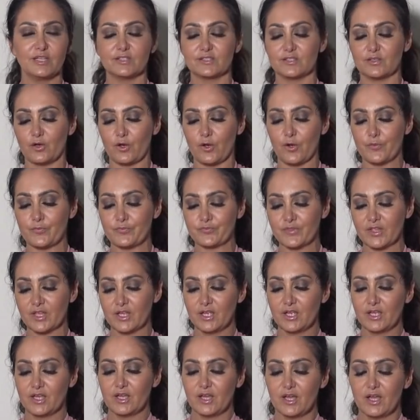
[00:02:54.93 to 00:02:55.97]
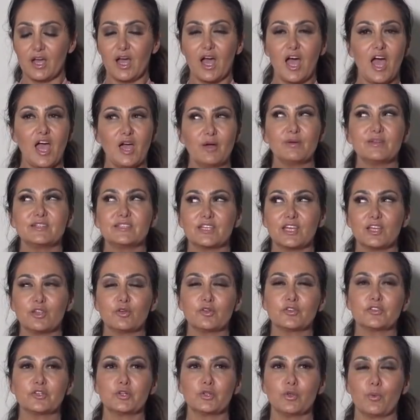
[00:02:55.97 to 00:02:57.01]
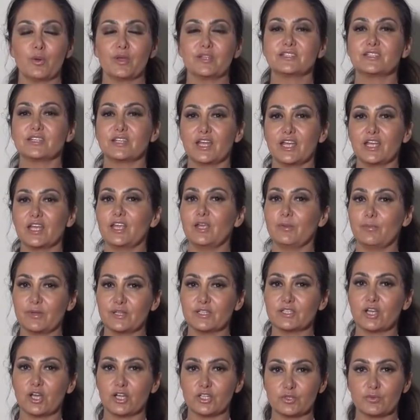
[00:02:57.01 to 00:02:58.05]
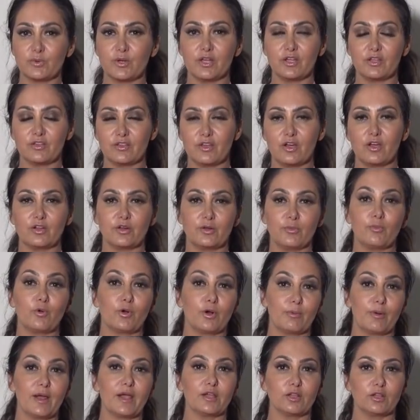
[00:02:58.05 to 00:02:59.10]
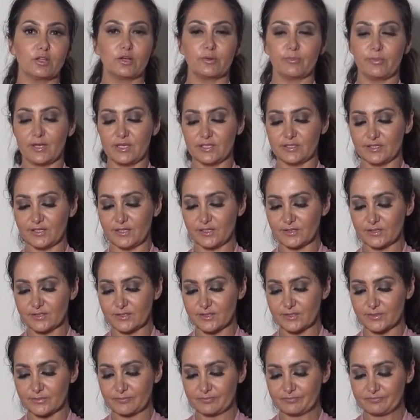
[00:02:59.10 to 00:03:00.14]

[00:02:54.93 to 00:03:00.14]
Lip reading: So I would say those are the ones that I keep in touch with on a more regular basis.